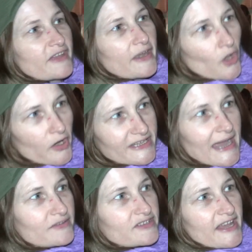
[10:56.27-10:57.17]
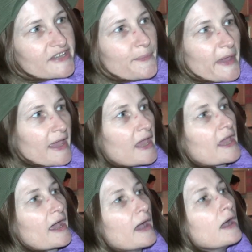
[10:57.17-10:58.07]
then you've got a downstairs bit
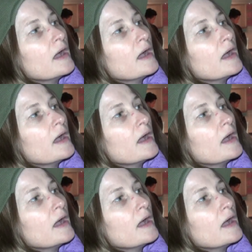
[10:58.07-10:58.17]
here